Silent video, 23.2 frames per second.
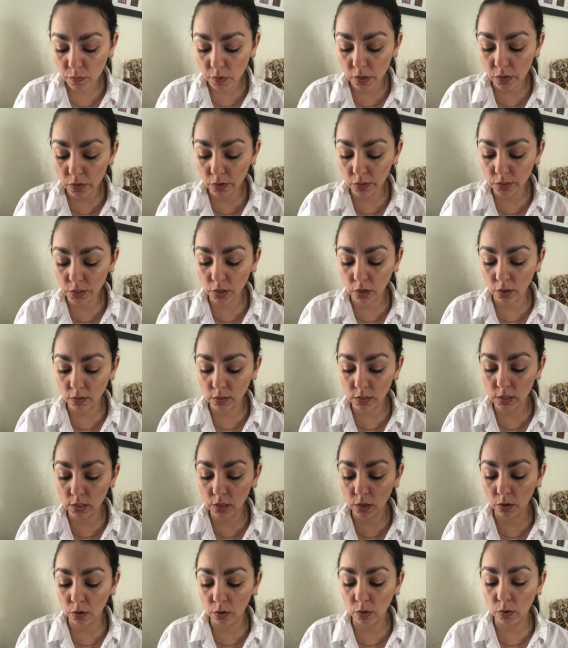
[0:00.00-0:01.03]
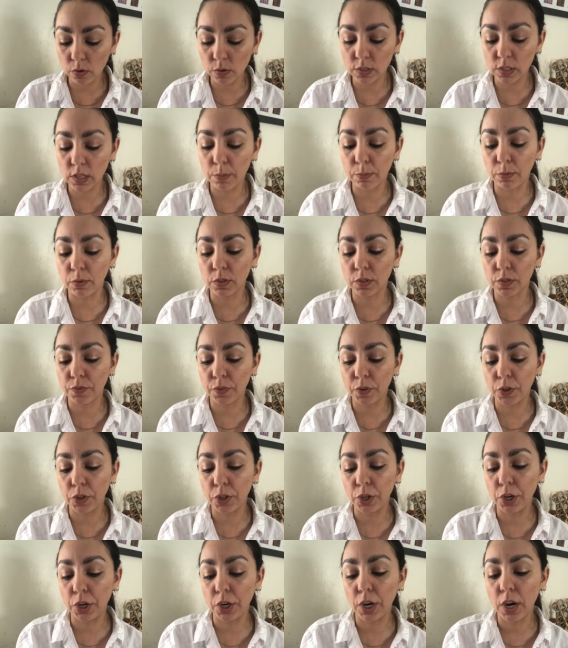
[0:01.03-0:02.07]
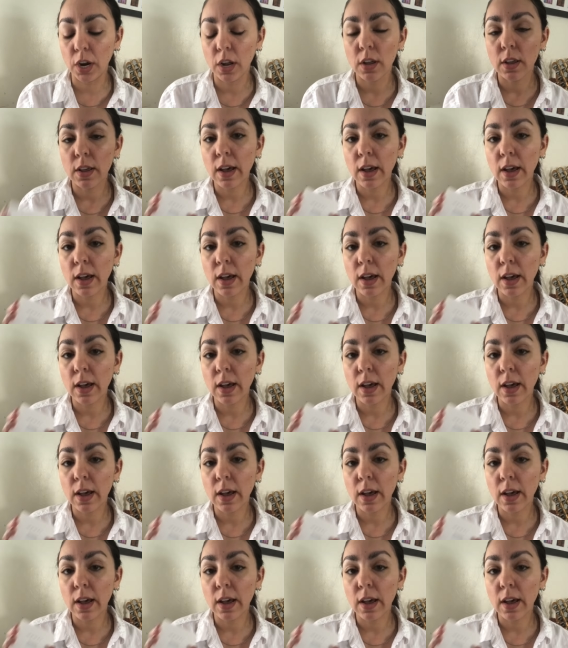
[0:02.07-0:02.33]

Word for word: There's also samples for their